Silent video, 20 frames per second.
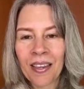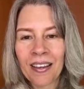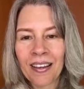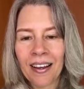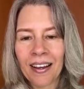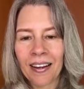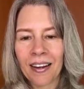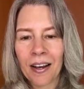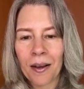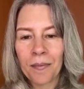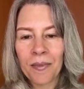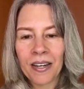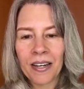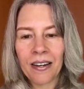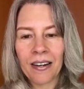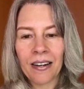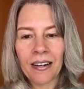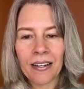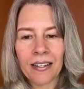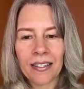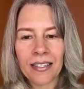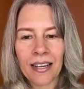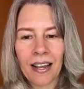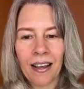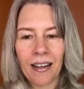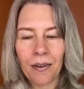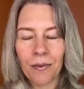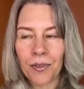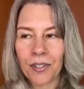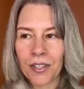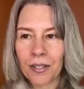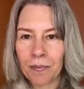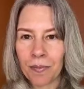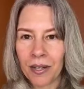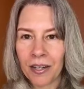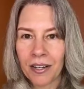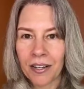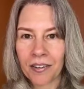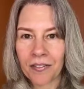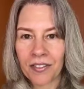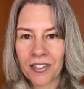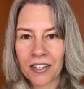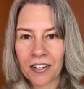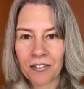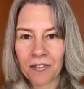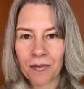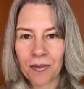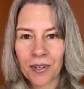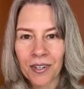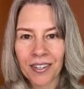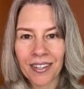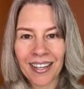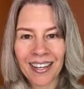And coming in at a 10 with the bucket of self-worth,